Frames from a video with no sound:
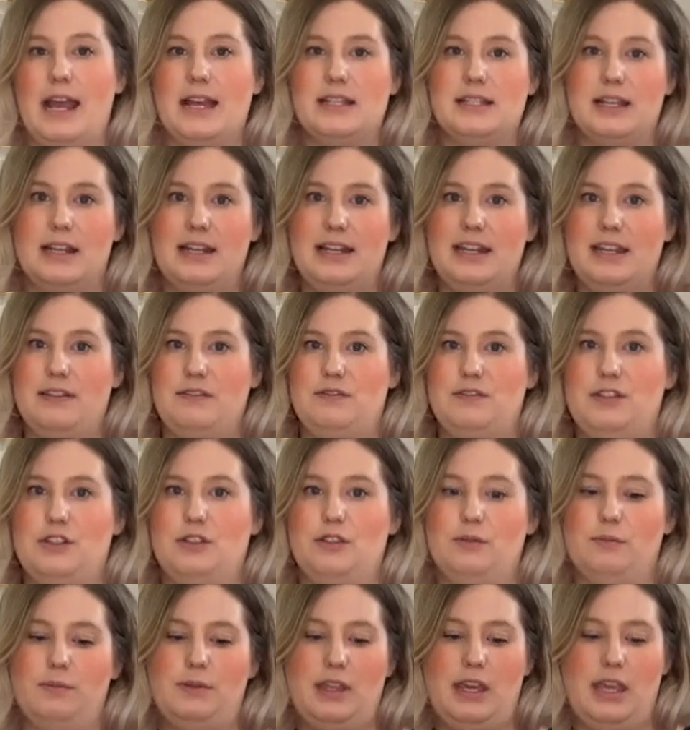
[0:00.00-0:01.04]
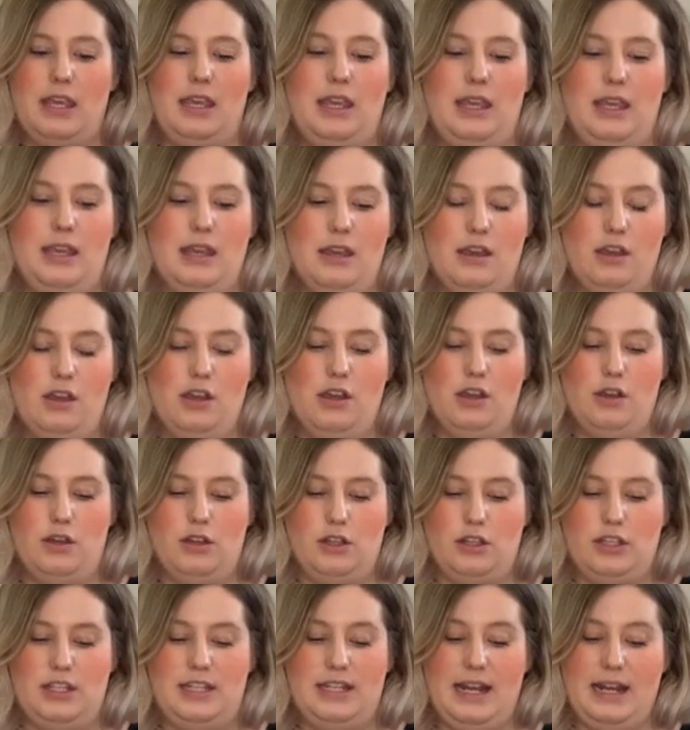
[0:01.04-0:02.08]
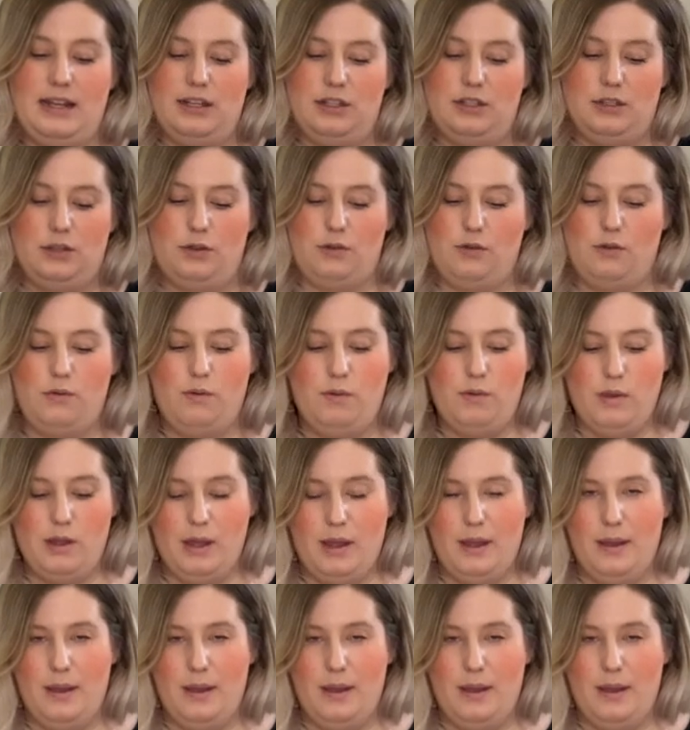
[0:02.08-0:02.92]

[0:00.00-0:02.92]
as I lifted up the stencil.